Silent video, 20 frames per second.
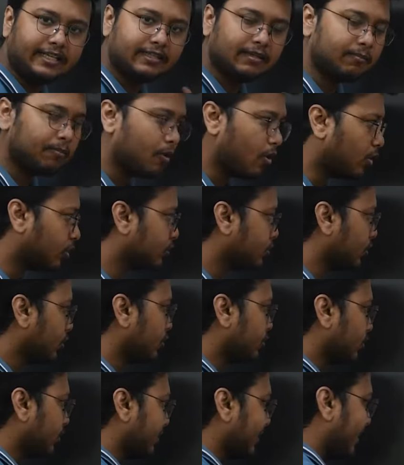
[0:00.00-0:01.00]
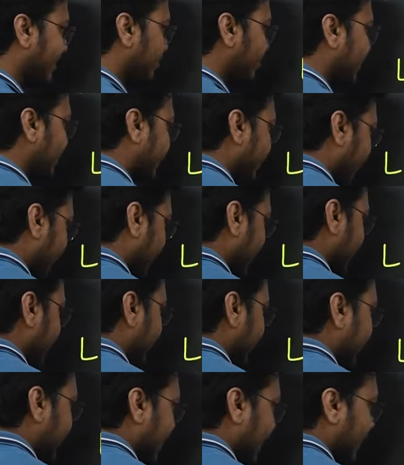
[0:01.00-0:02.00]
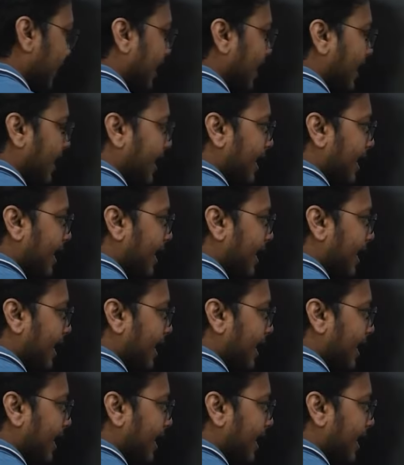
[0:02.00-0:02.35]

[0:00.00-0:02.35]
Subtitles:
the box. So that means I can say that